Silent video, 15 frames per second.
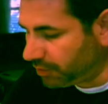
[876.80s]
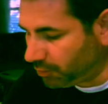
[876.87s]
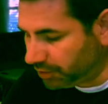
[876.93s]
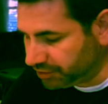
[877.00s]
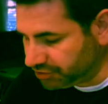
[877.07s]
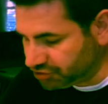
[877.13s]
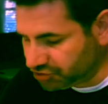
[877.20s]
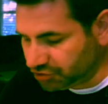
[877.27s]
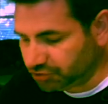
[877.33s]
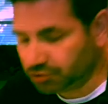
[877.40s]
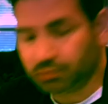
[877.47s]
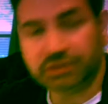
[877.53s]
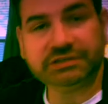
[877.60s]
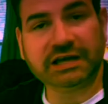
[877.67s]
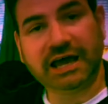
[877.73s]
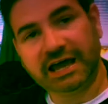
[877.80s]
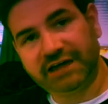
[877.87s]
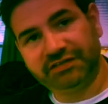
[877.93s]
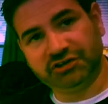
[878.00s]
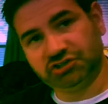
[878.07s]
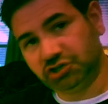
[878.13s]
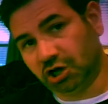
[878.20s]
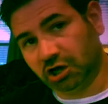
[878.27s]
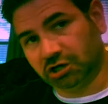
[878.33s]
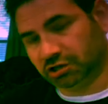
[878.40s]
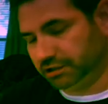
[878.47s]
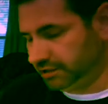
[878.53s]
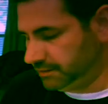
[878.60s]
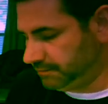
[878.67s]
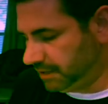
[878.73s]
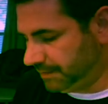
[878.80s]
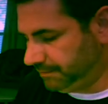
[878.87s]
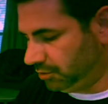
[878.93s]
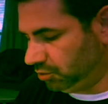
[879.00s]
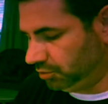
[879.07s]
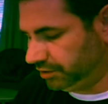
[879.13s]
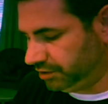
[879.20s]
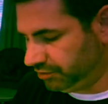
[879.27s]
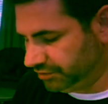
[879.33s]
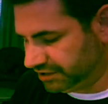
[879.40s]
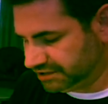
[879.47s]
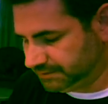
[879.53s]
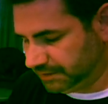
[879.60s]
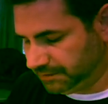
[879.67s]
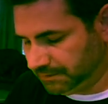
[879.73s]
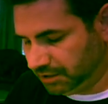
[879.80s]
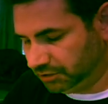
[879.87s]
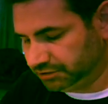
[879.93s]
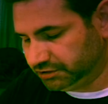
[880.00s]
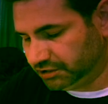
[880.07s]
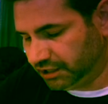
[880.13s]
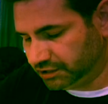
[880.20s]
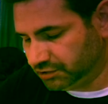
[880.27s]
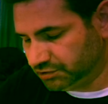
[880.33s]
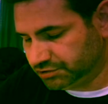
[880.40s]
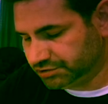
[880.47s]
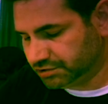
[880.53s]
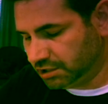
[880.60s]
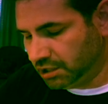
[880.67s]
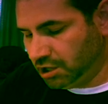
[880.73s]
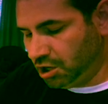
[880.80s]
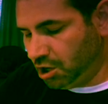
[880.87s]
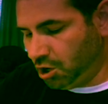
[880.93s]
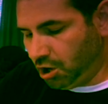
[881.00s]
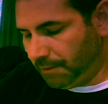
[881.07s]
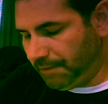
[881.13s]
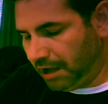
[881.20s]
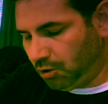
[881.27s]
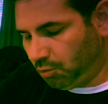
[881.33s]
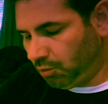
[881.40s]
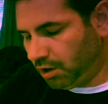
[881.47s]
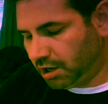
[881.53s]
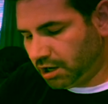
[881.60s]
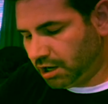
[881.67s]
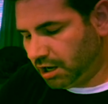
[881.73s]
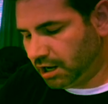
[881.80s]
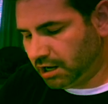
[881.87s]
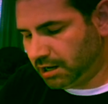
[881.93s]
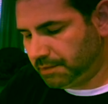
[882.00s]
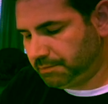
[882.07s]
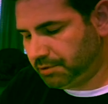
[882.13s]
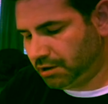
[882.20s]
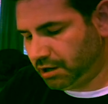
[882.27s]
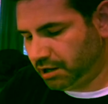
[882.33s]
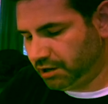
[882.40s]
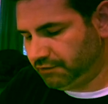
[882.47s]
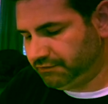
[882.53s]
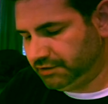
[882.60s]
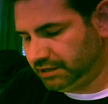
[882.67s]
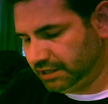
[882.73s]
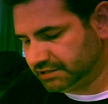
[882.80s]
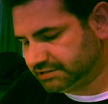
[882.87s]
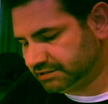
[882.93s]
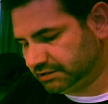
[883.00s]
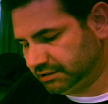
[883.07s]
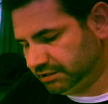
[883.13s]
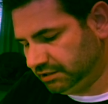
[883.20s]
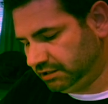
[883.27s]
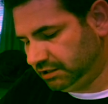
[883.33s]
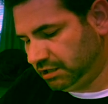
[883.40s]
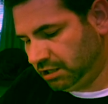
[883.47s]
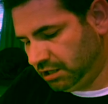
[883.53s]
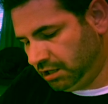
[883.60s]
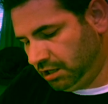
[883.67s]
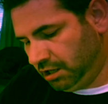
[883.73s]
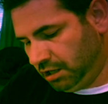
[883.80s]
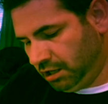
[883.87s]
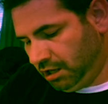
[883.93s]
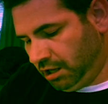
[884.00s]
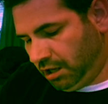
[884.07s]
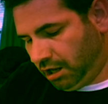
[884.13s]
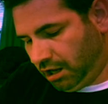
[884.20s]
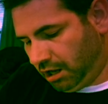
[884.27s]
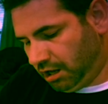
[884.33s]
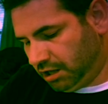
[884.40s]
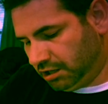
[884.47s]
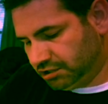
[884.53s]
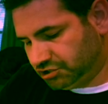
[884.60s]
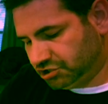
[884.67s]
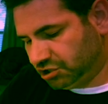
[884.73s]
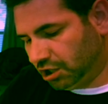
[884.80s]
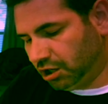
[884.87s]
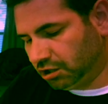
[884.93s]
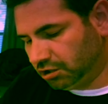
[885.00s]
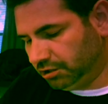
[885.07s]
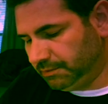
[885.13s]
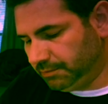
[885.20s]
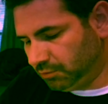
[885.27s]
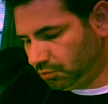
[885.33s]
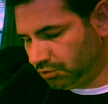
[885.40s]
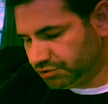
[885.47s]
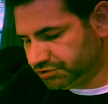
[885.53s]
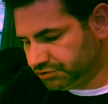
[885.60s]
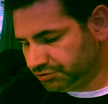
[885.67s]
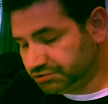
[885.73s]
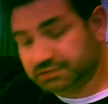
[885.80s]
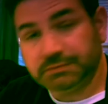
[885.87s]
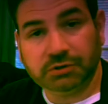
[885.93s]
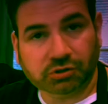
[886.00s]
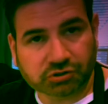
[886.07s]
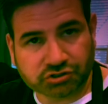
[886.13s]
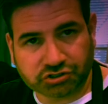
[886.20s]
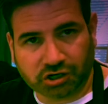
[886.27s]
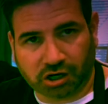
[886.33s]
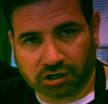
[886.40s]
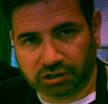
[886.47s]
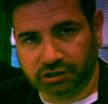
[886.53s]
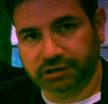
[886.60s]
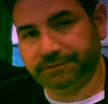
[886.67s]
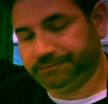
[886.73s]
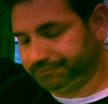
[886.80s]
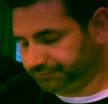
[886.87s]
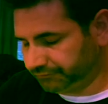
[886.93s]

I wanted to show you was I had the chocolate in my bowl here that's been melted. I used about 1 cup of Nestle chocolate morsels, milk chocolate.